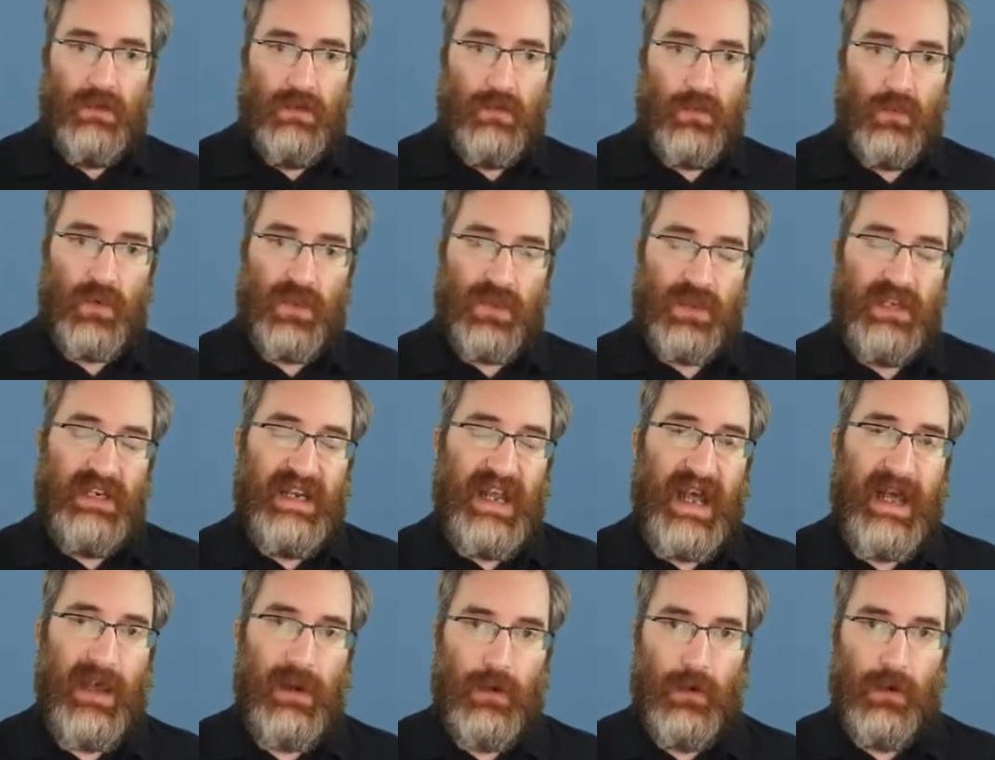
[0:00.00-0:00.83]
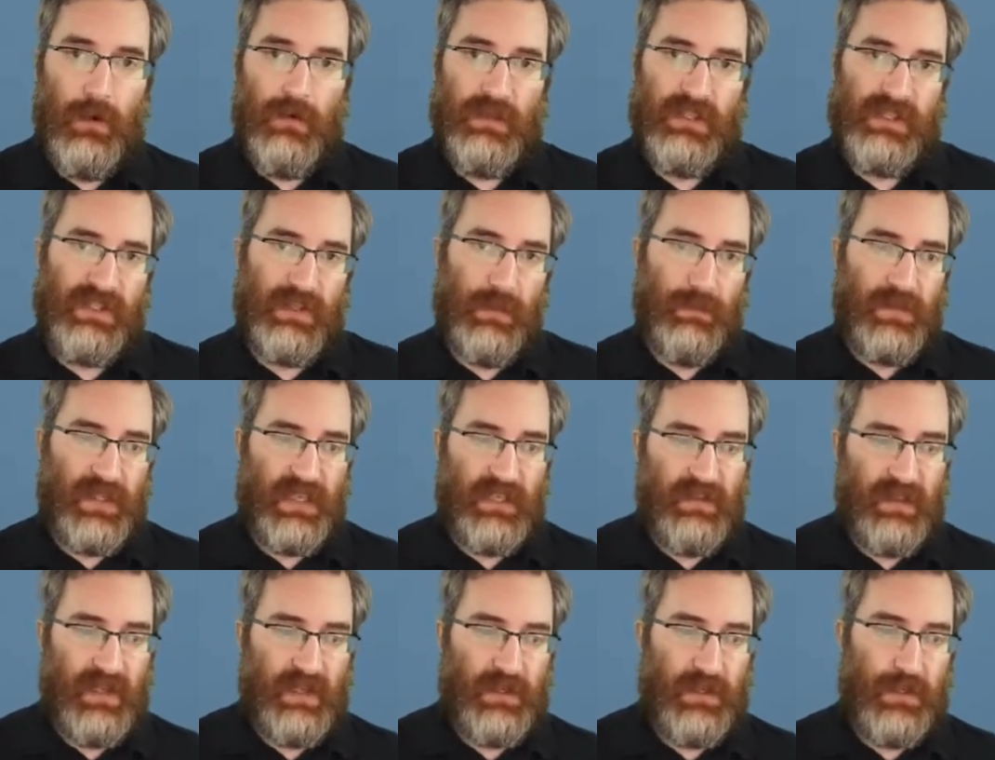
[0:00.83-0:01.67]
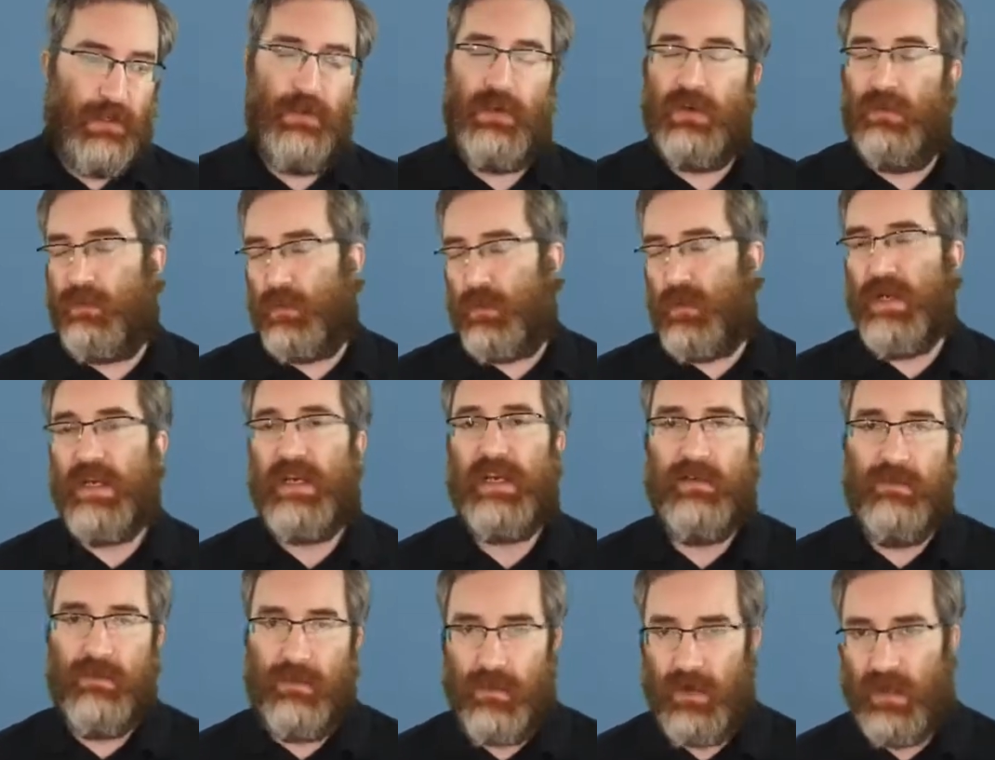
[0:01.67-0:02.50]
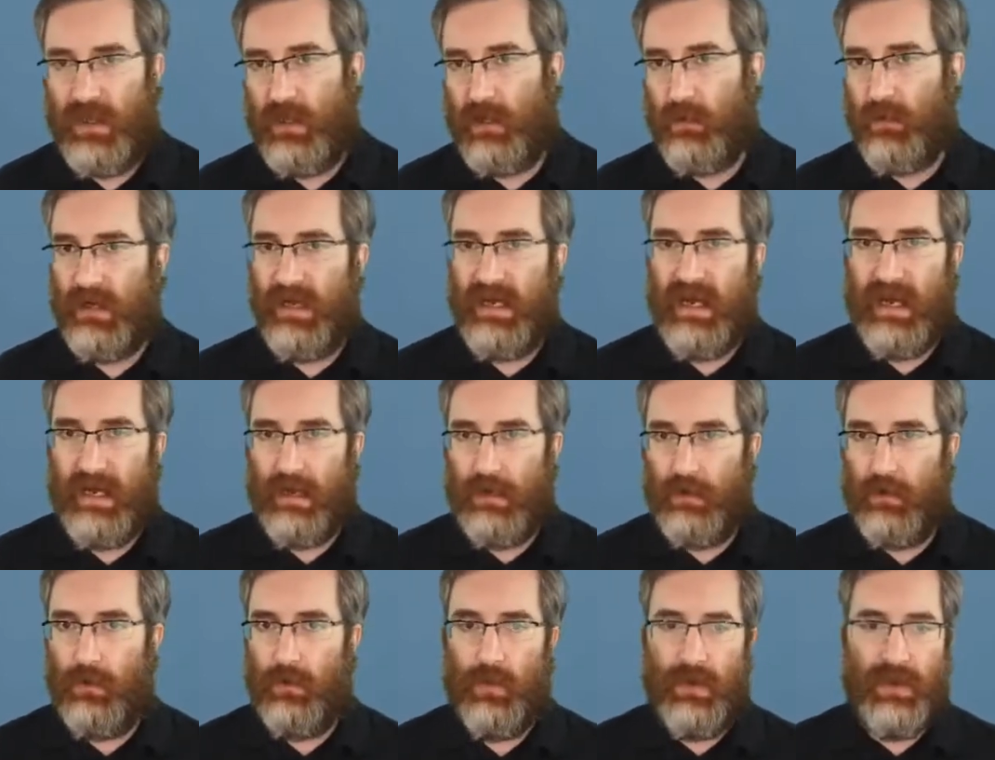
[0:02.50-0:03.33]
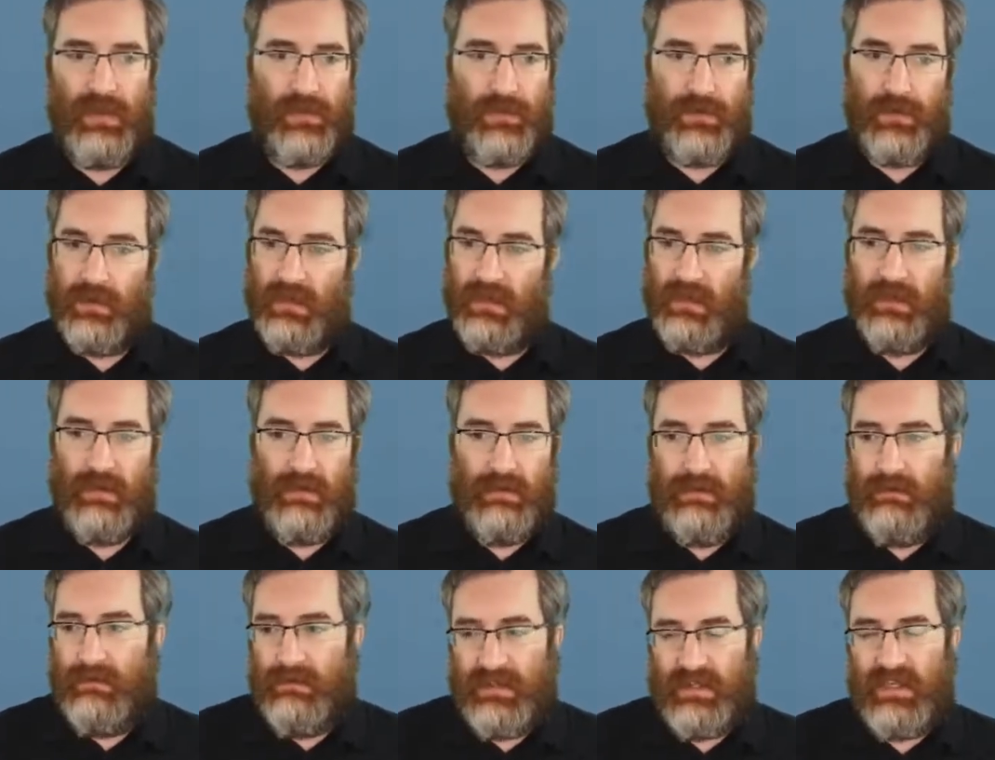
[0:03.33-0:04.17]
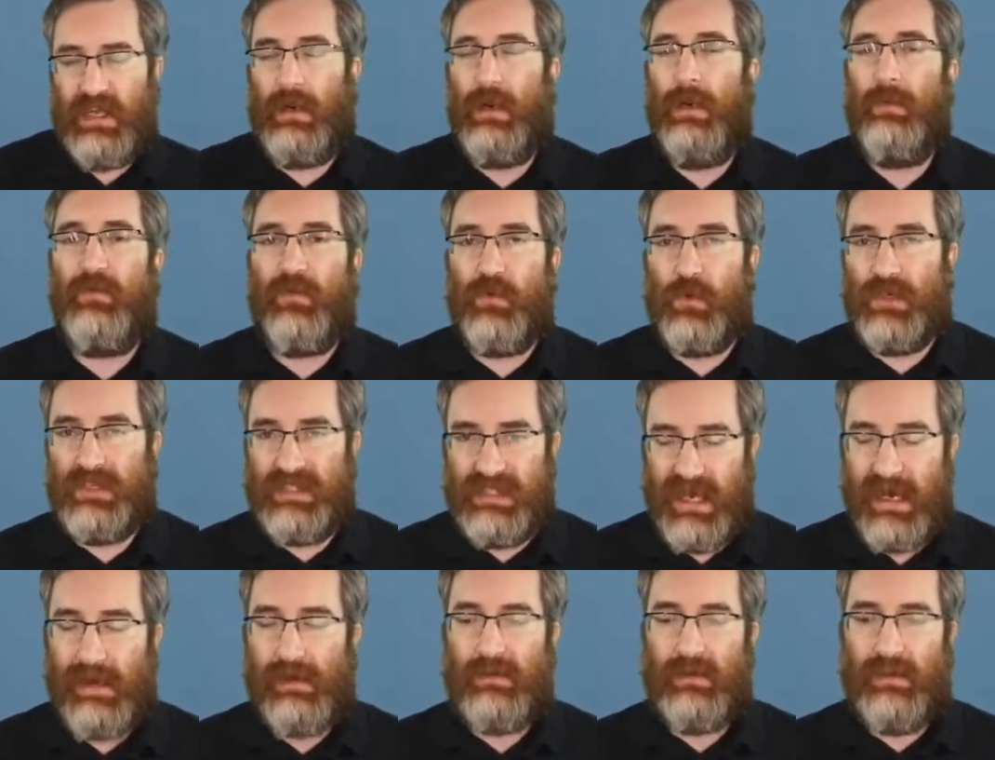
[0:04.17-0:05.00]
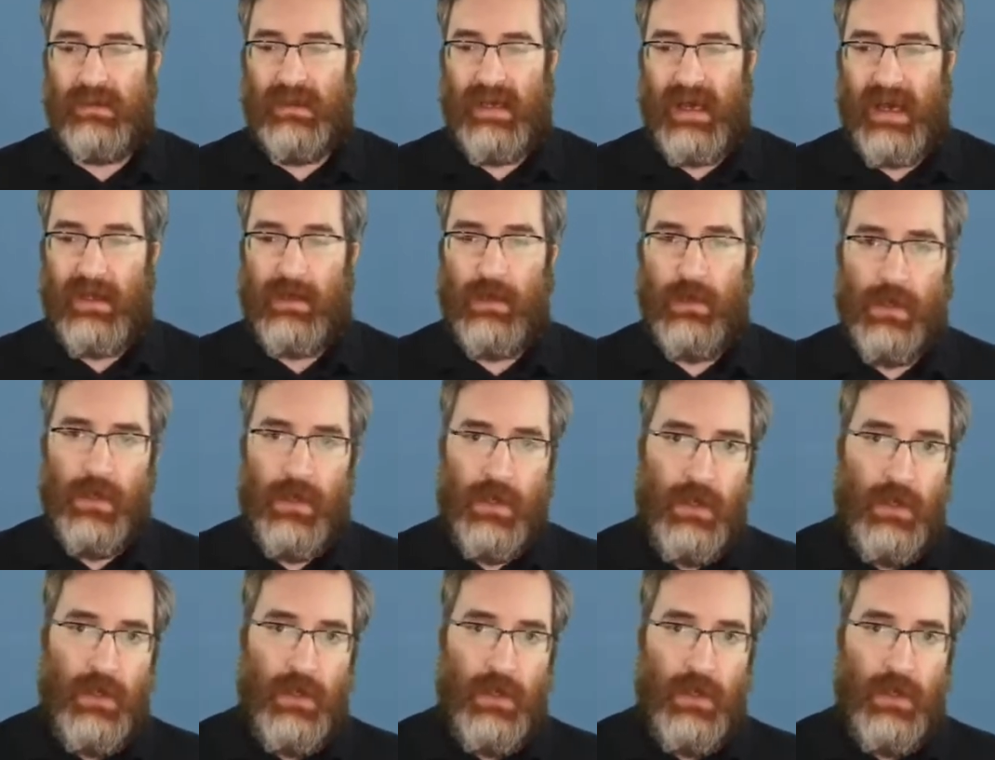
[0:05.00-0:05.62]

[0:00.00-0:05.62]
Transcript: With the Nano, it's something that you could pre-configure a Nano with set up for exactly that.